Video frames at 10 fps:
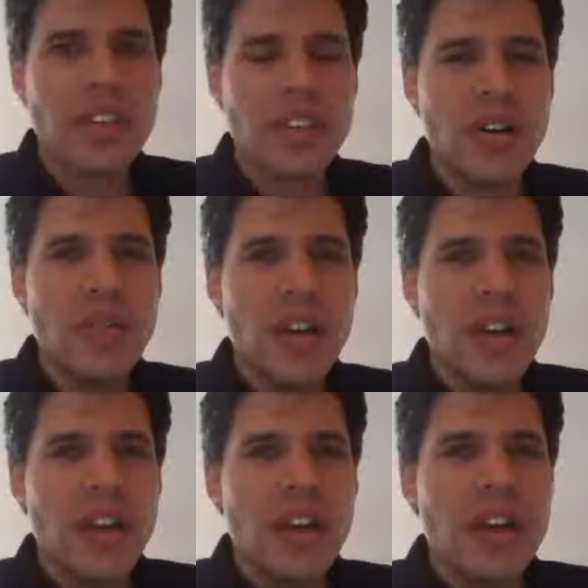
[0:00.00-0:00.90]
So,
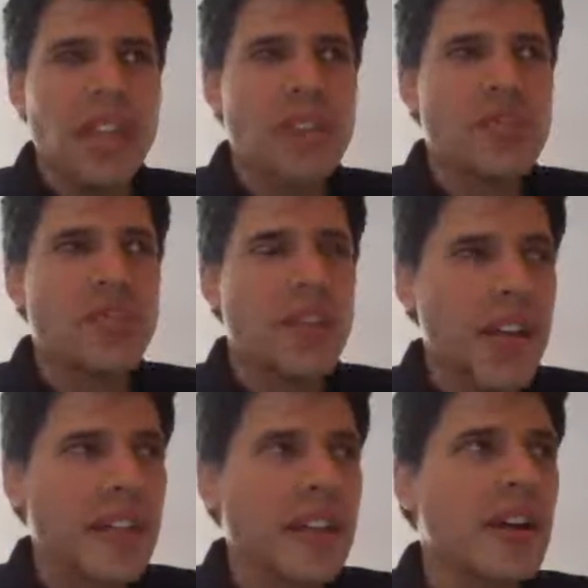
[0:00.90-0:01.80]
you know,
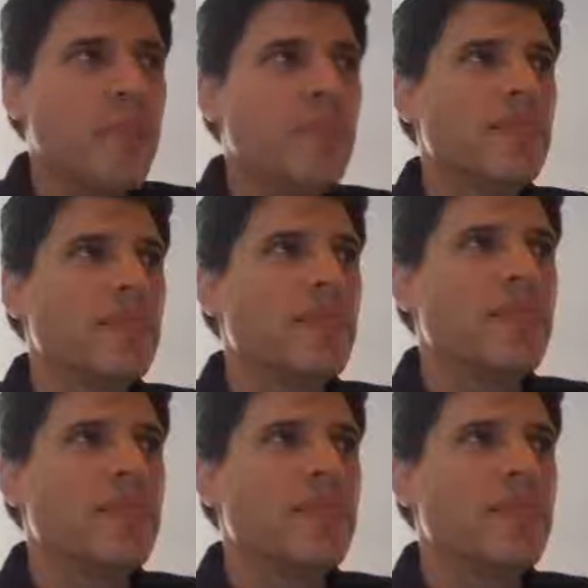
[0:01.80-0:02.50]
treating them